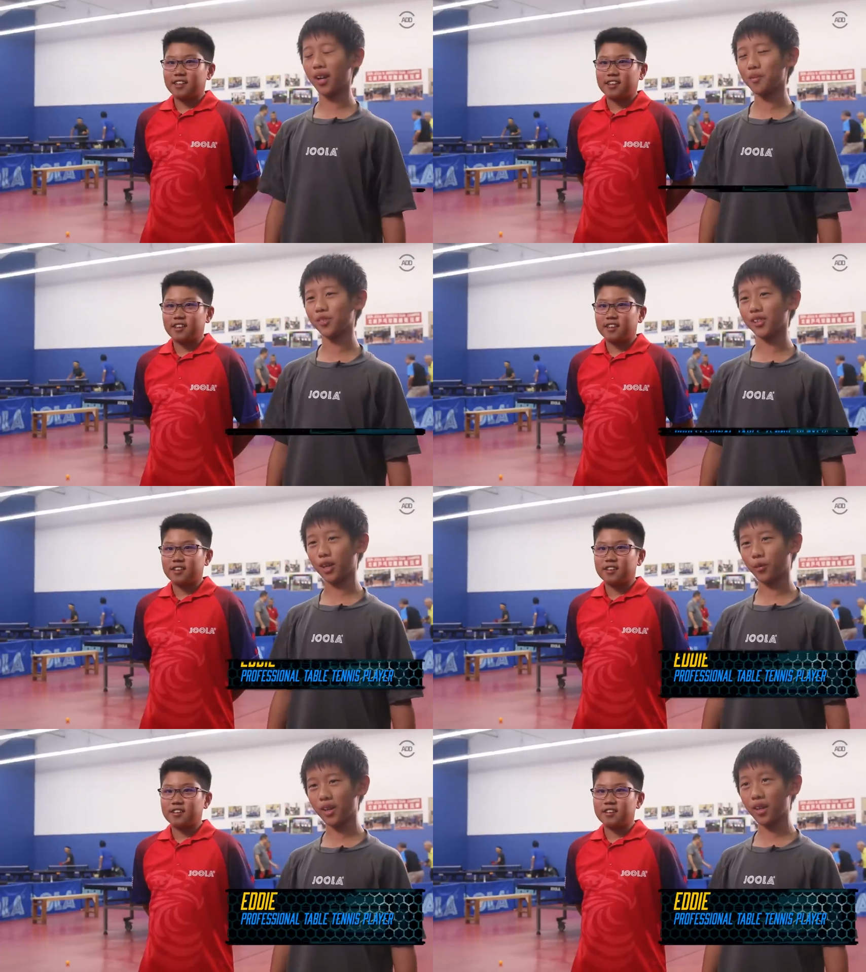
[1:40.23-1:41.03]
Speaker 1: My name is
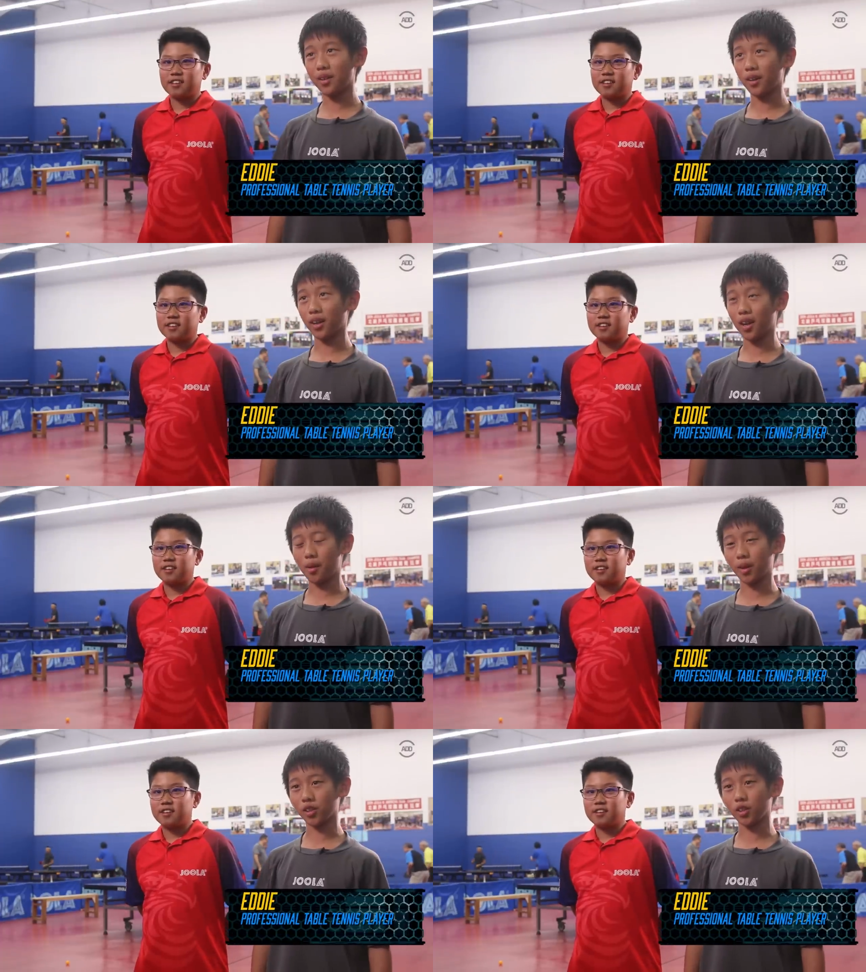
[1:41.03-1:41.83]
Edwin. Uh,
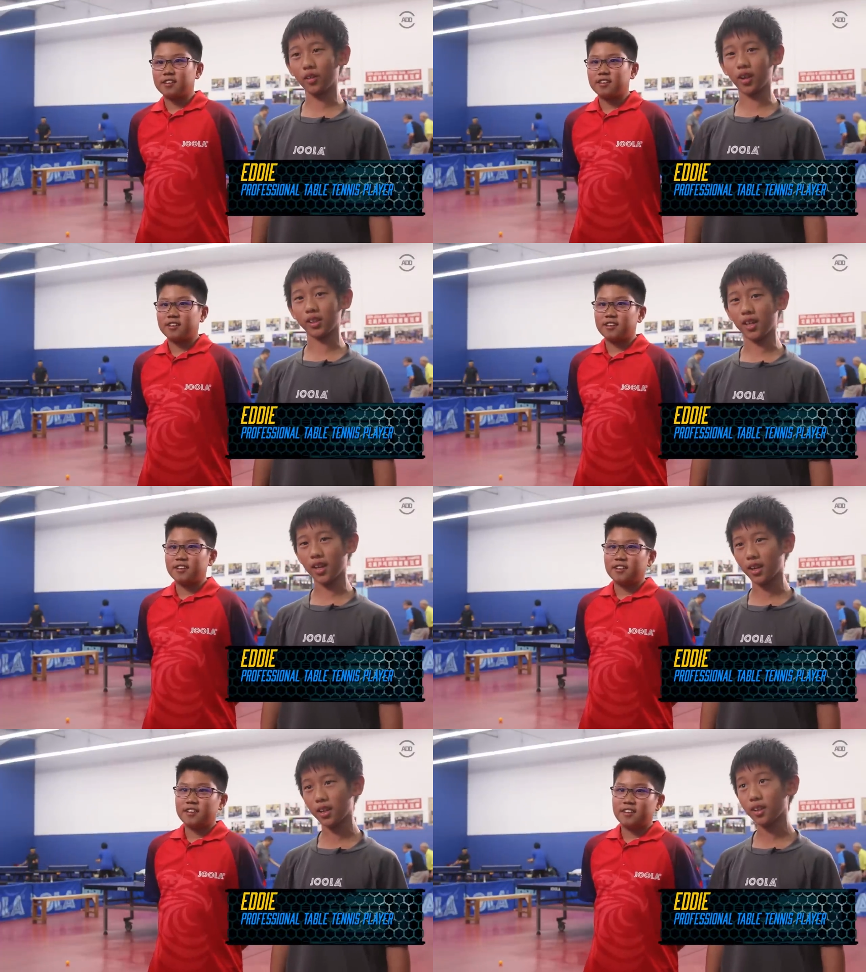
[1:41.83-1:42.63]
I'm also known as
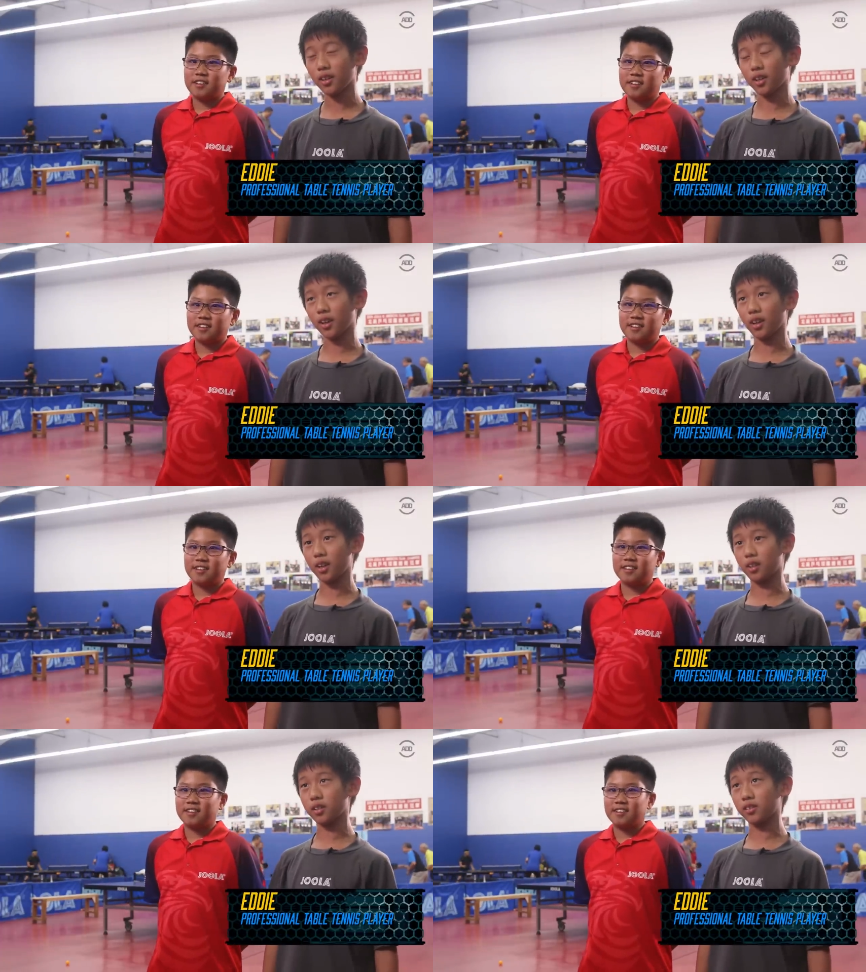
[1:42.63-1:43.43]
Eddie
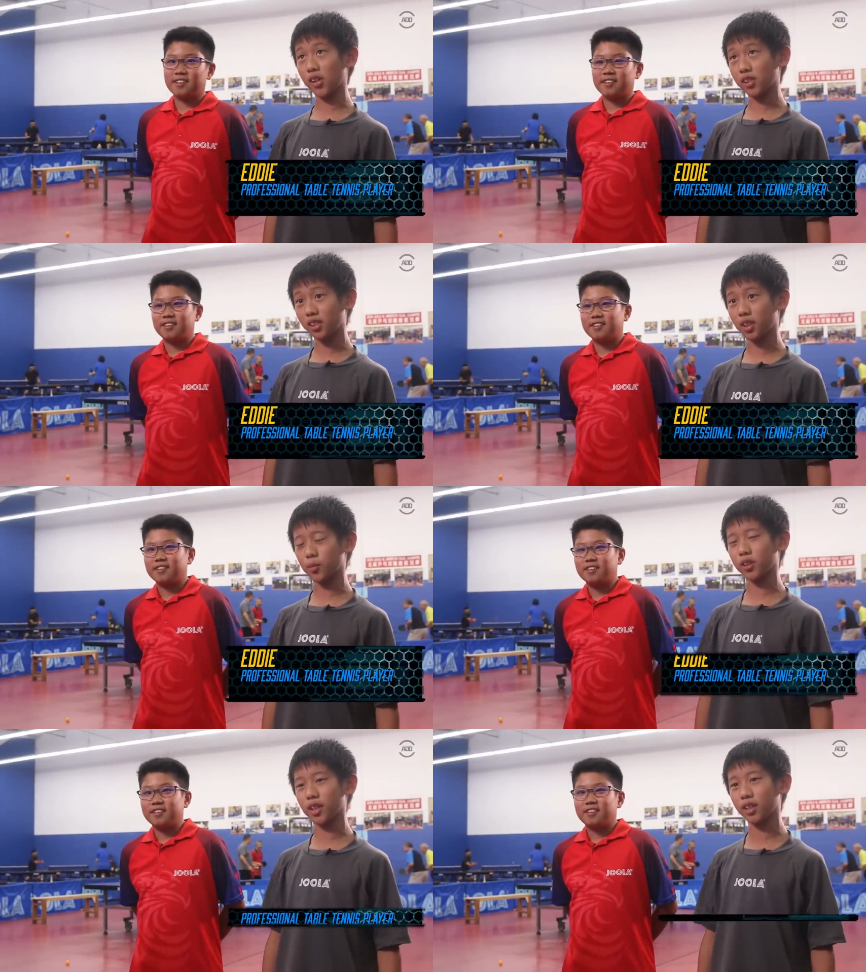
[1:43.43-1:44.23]
in Graceland
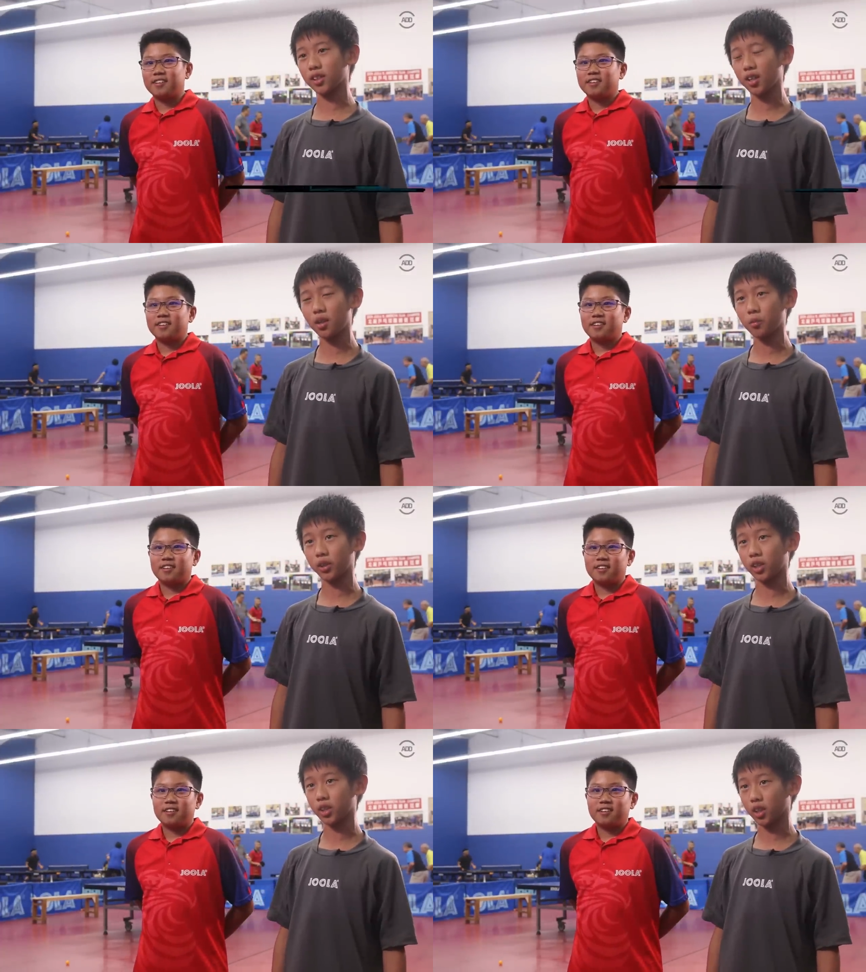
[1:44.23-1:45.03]
Table Tennis Club,
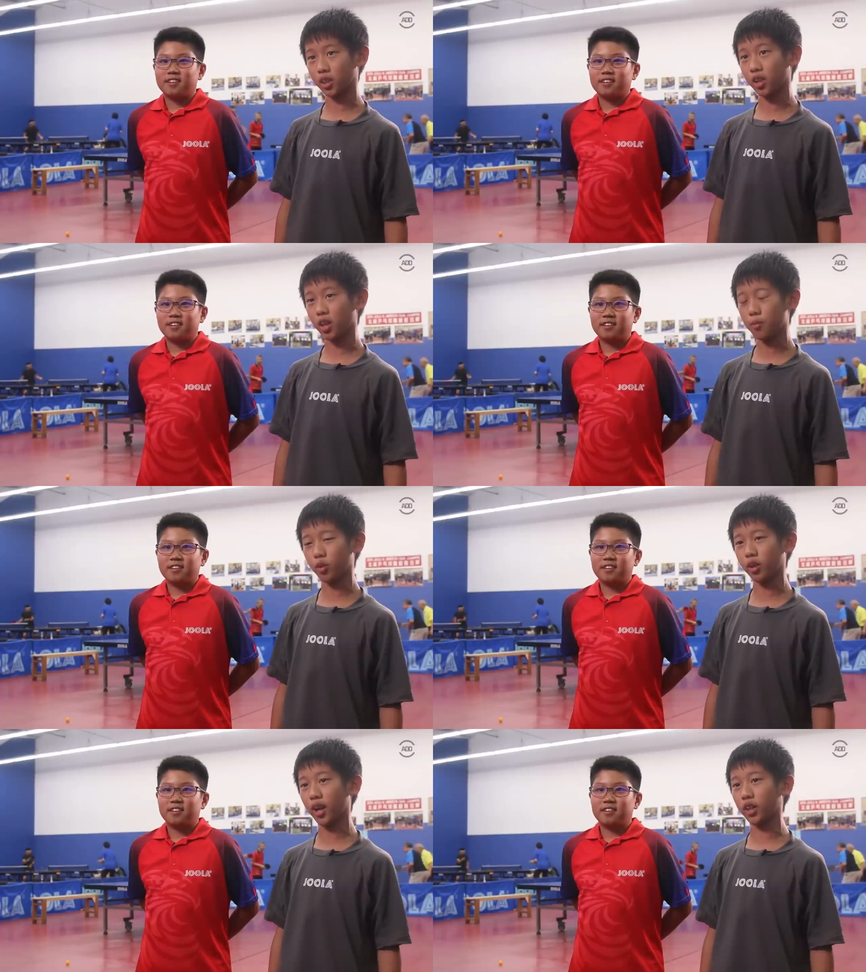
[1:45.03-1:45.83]
which is a club
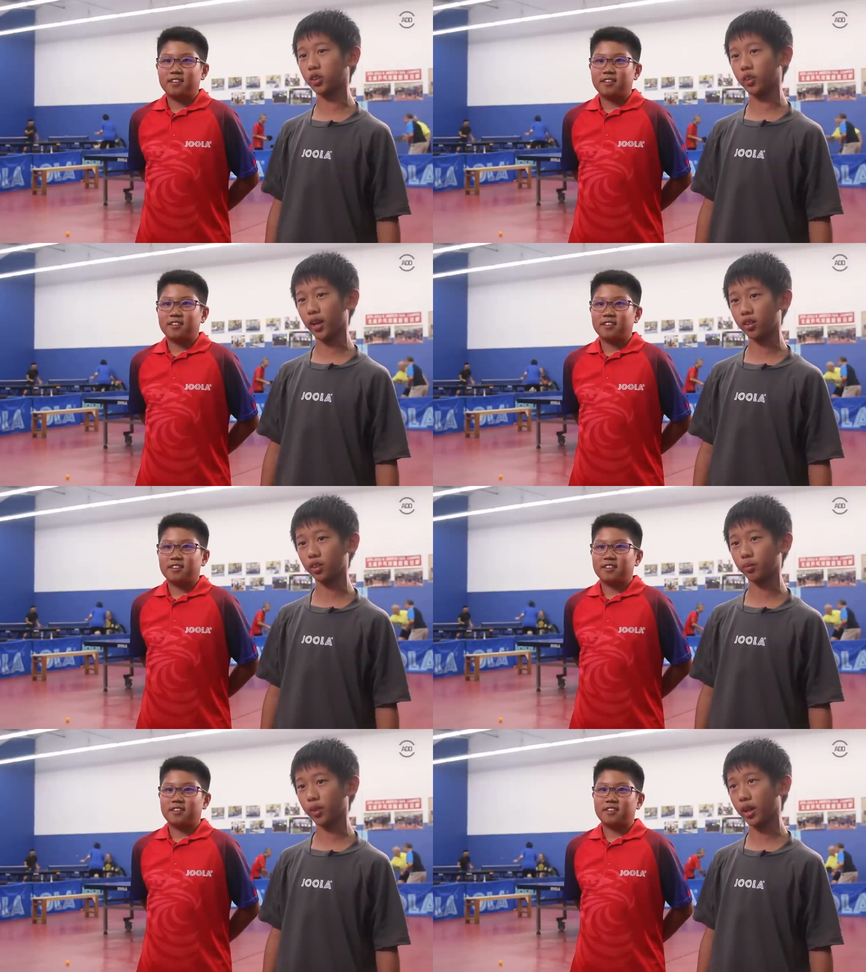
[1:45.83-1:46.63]
where I train
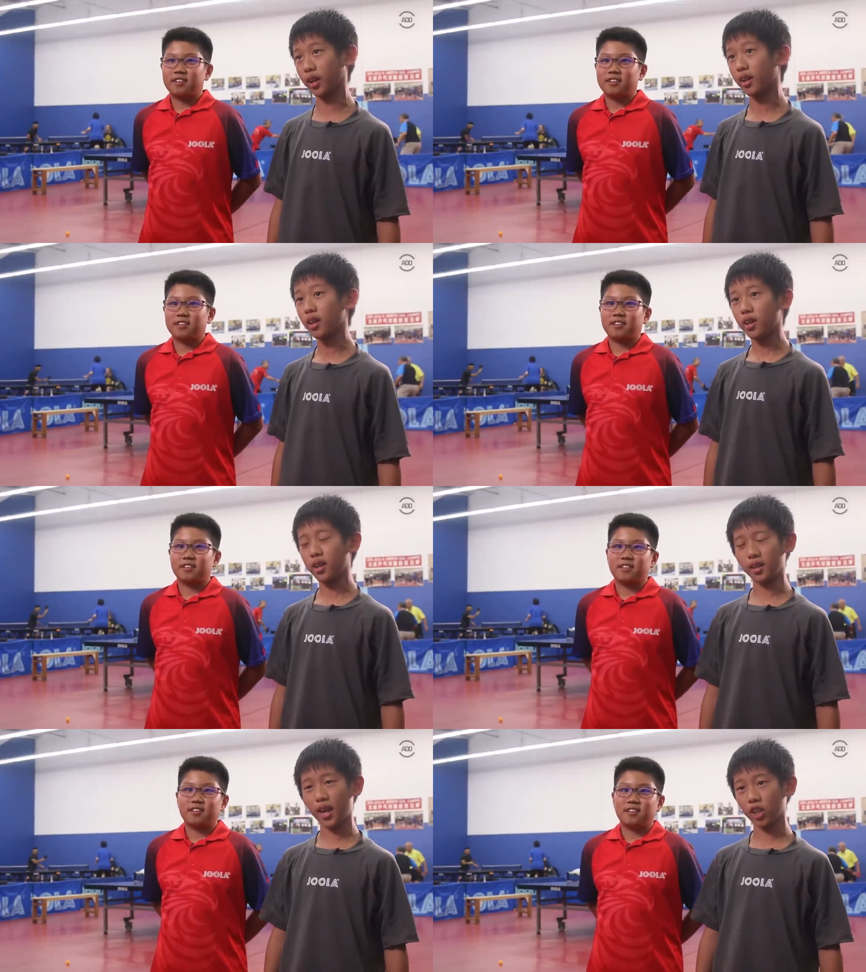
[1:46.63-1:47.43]
to play
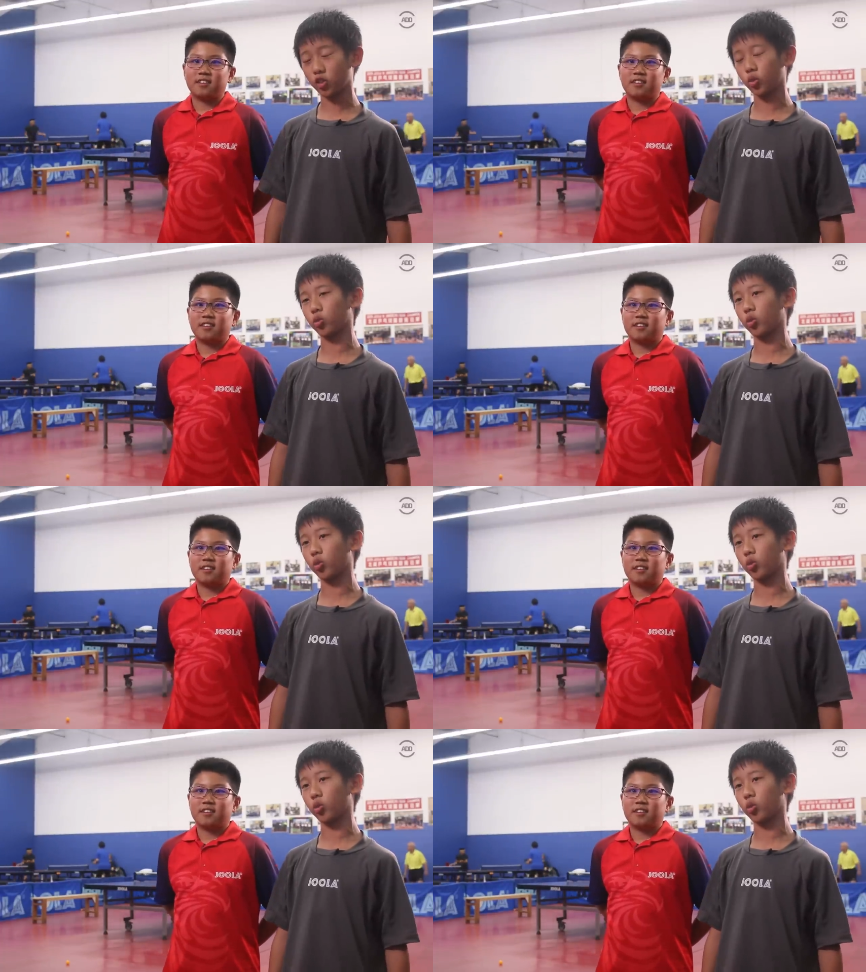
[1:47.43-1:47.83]
in national